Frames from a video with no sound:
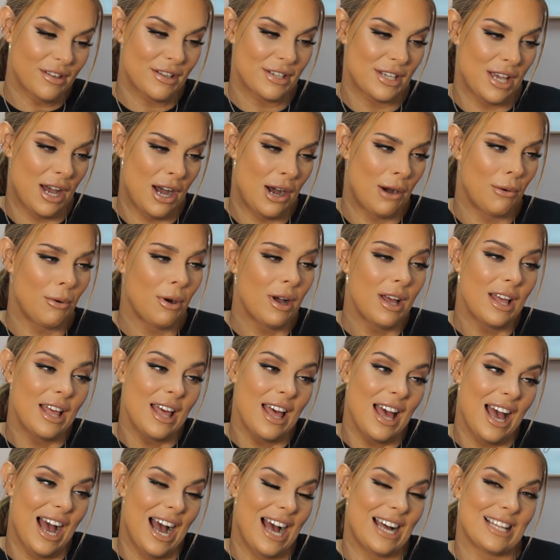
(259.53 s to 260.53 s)
So
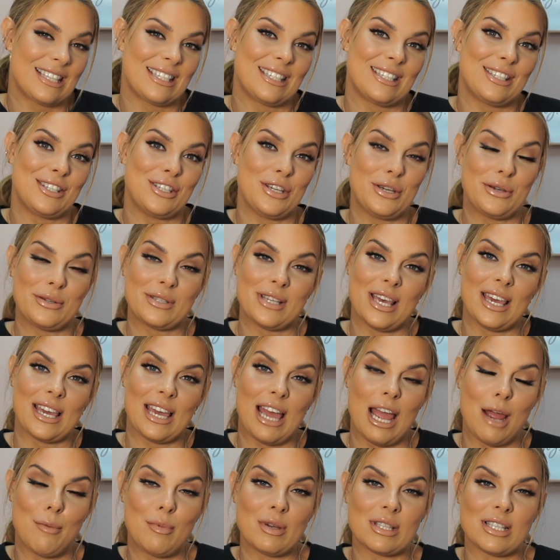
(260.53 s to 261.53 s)
I do
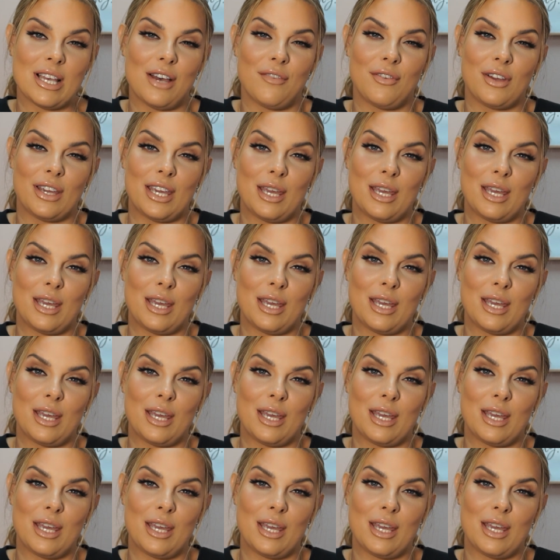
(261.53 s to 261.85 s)
take care of myself